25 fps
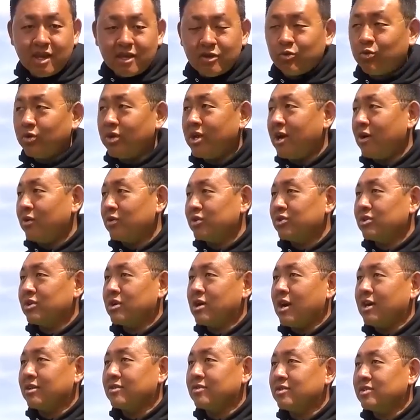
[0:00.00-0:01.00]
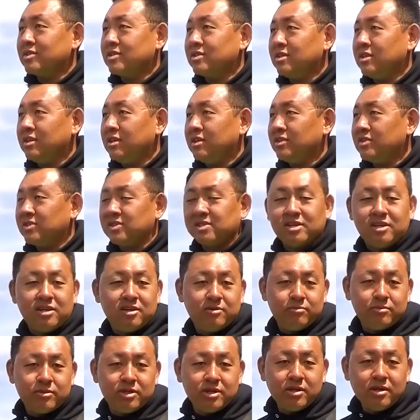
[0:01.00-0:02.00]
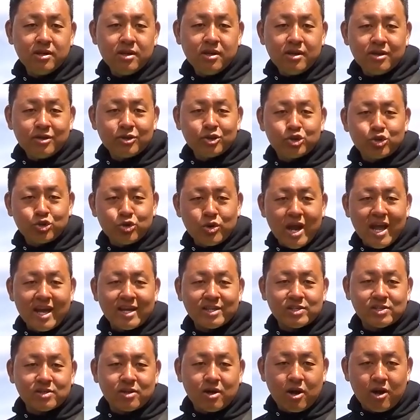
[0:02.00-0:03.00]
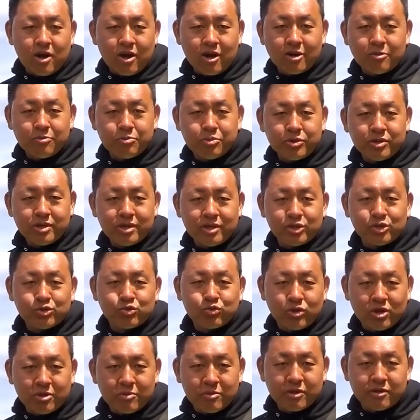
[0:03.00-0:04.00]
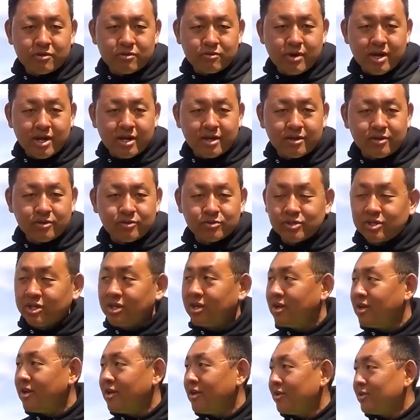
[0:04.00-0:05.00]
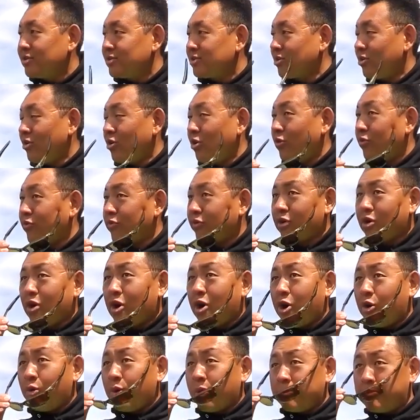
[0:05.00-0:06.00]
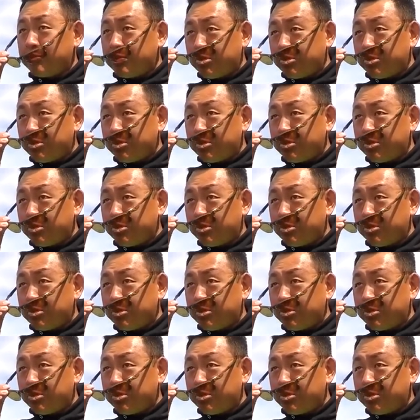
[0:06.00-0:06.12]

We also got to see some grass carp swimming around. So overall, a